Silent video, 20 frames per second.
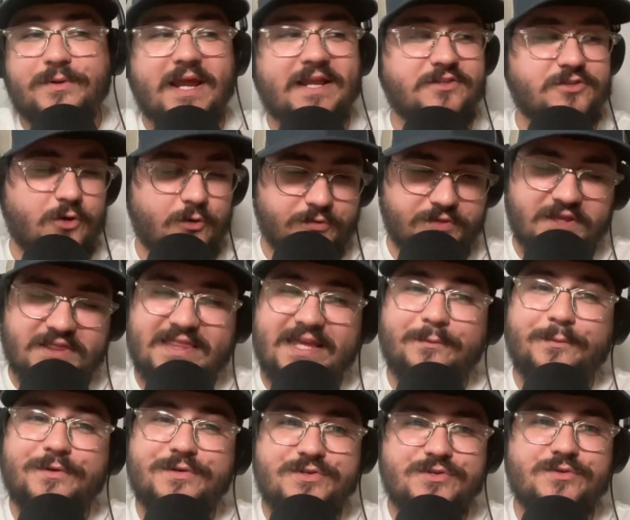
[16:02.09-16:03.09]
And I don't think they
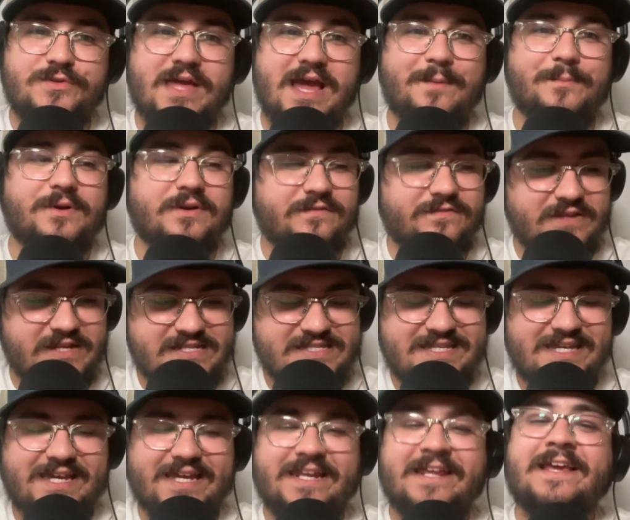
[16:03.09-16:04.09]
would do that. But if they
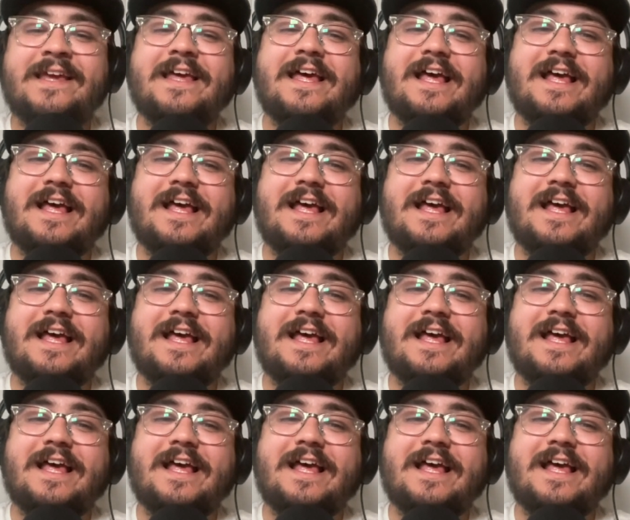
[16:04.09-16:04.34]
did,